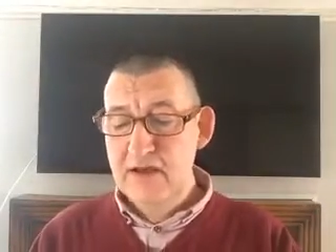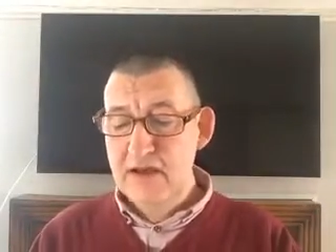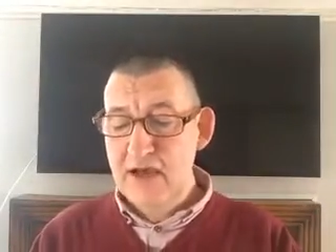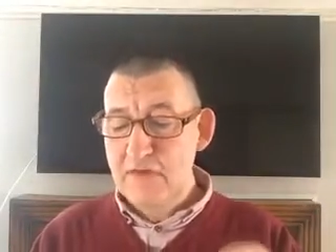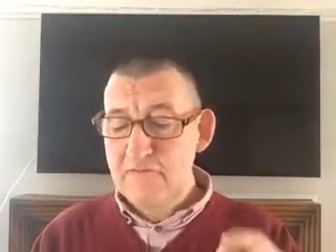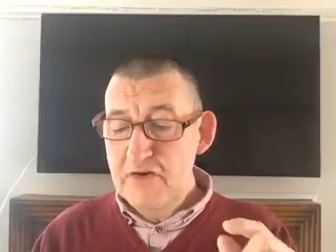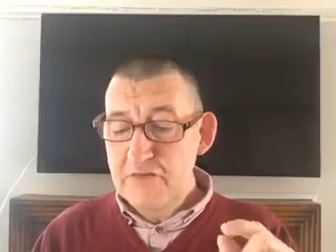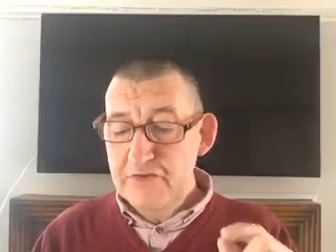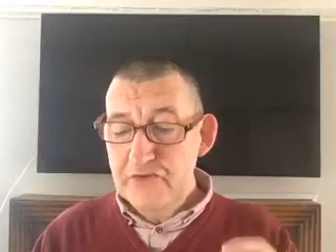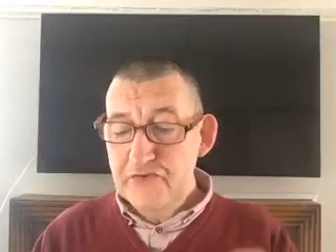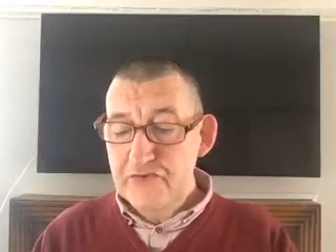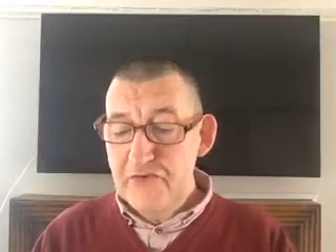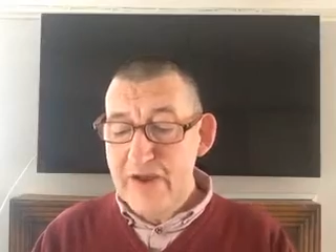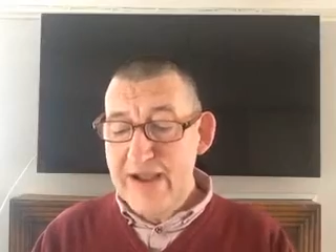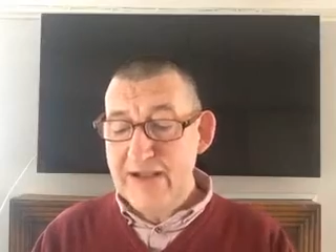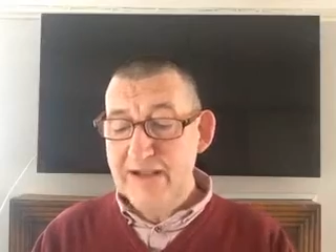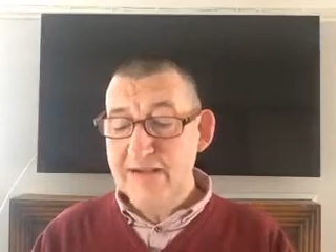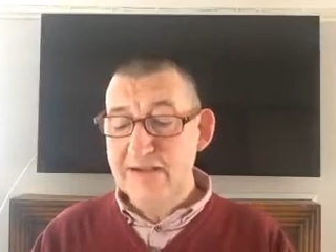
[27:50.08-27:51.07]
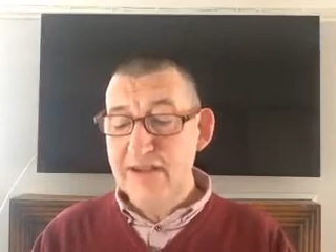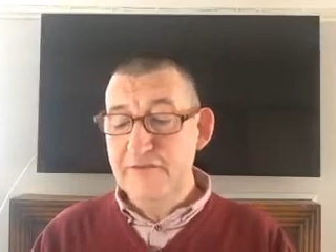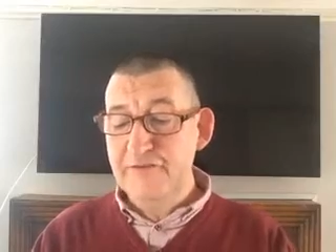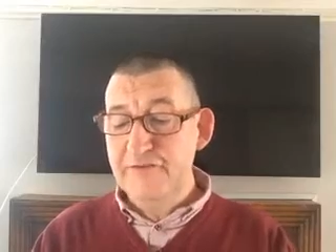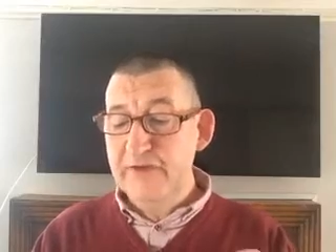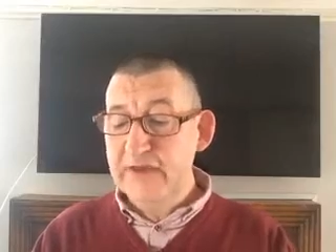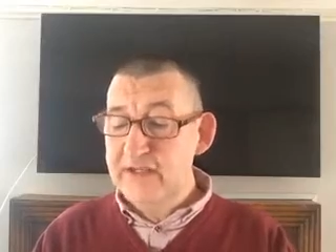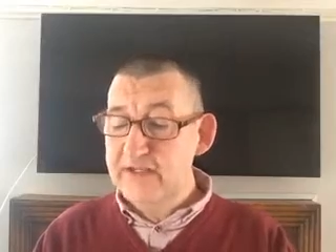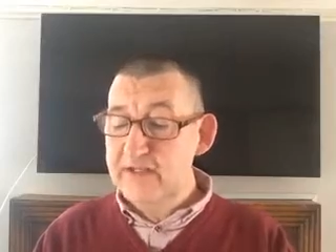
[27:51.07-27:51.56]
and the attractive
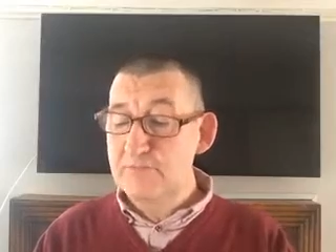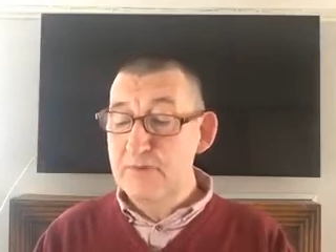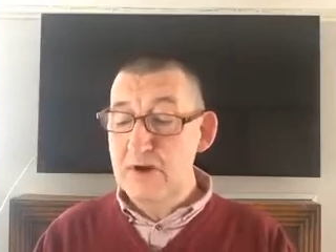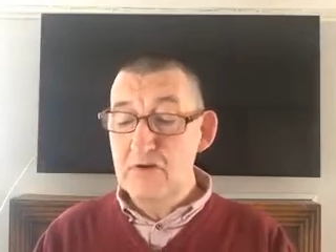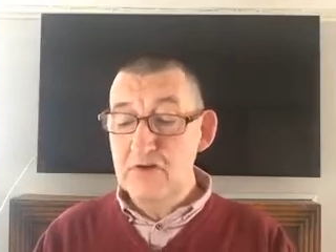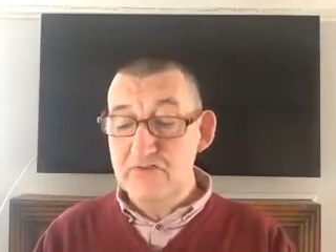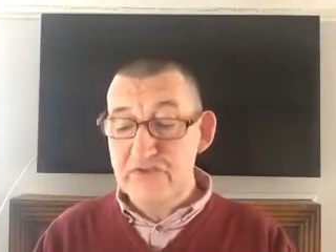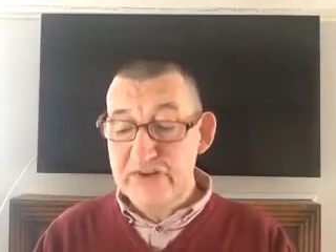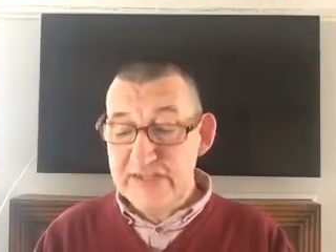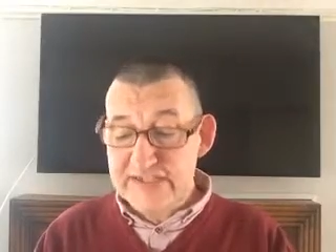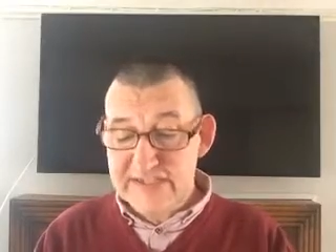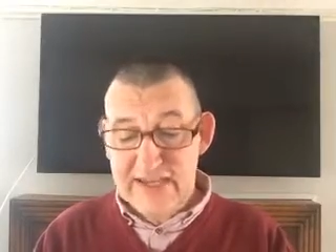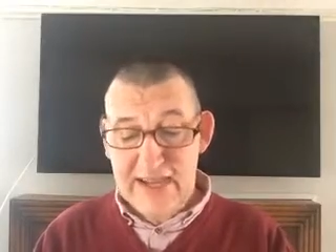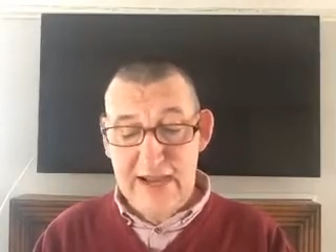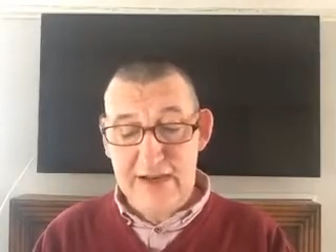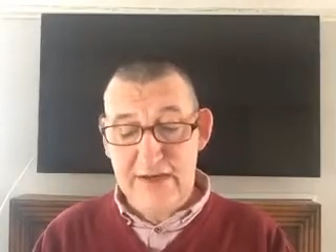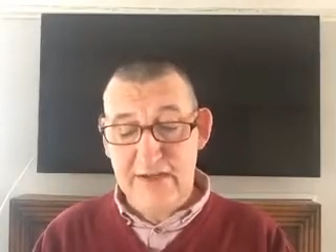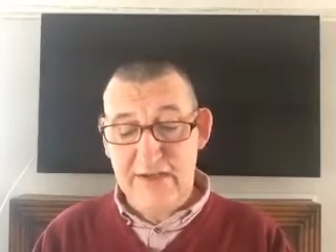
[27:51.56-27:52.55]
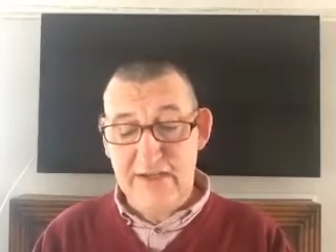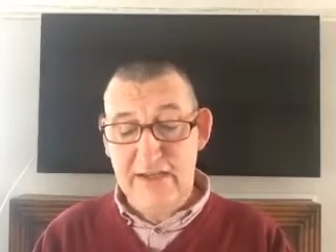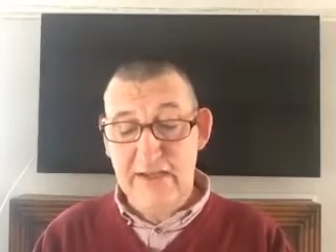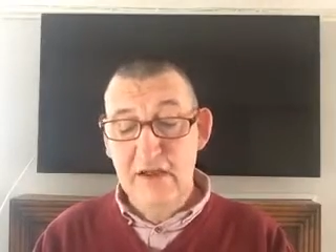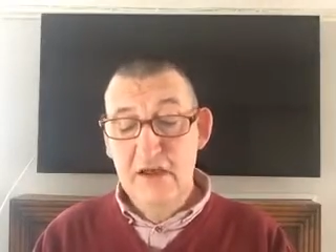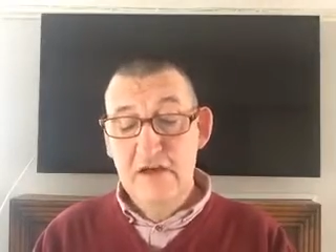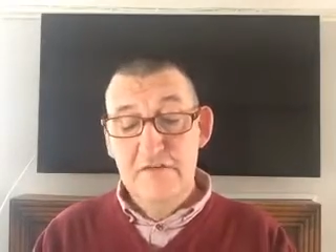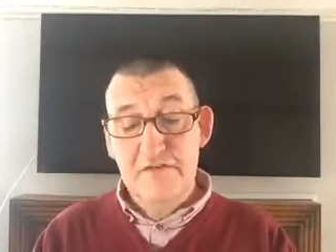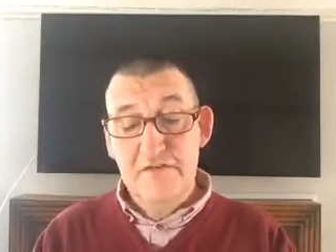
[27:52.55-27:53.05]
things about
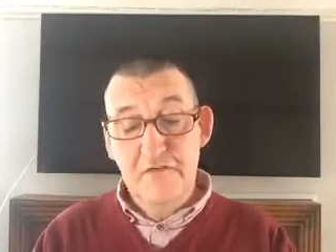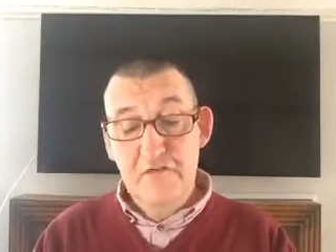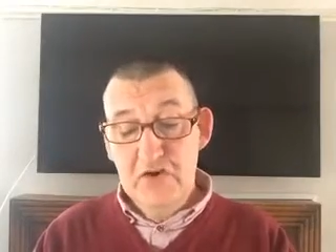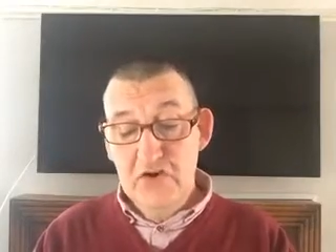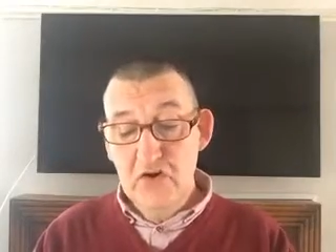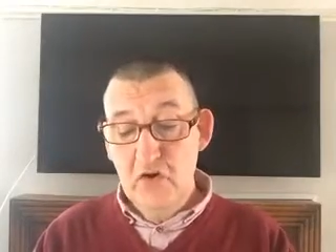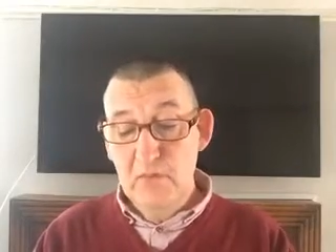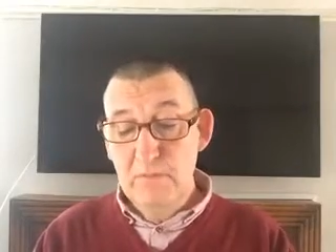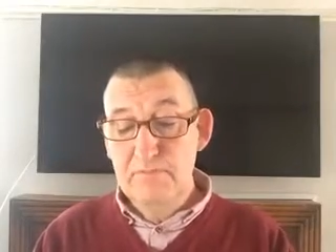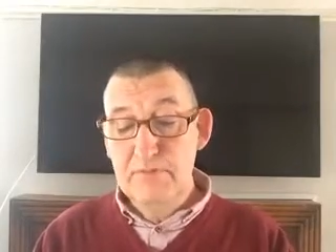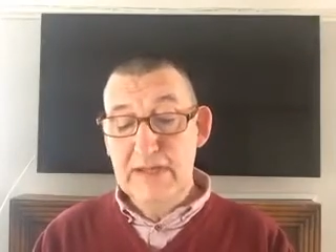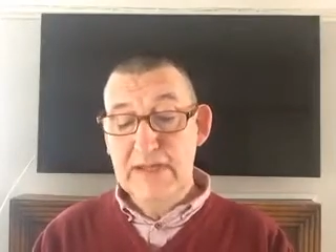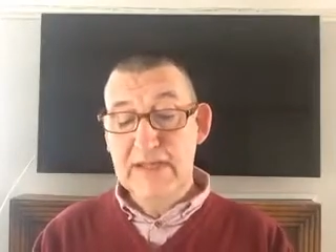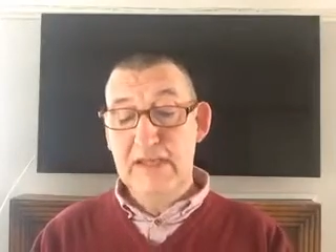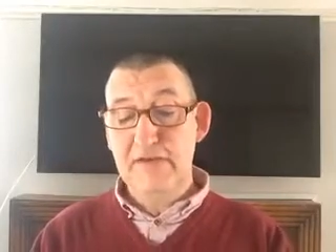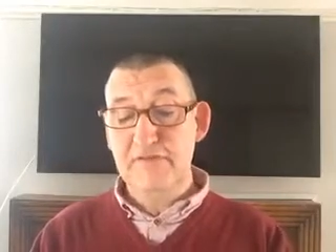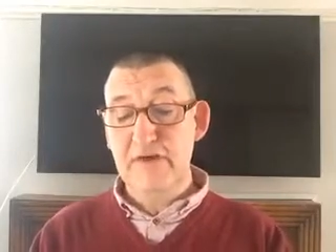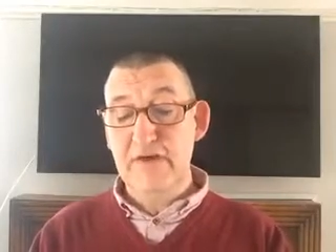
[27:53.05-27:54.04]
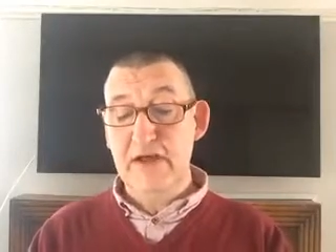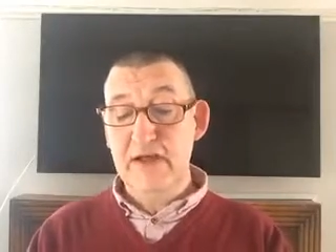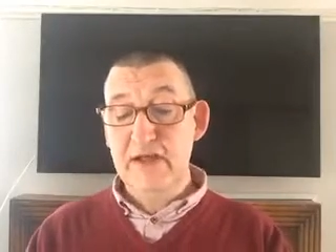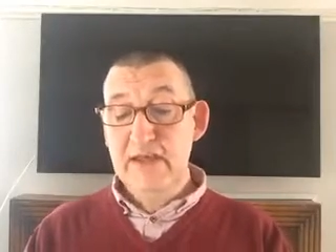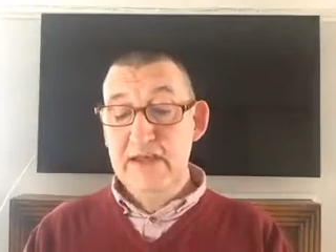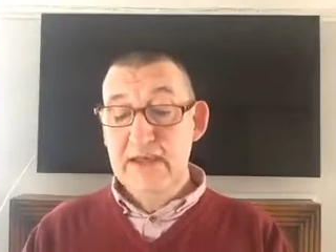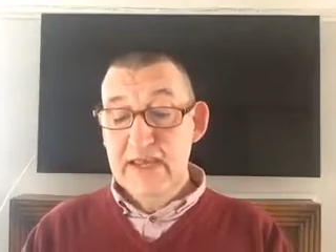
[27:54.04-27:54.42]
Christianity for the non believer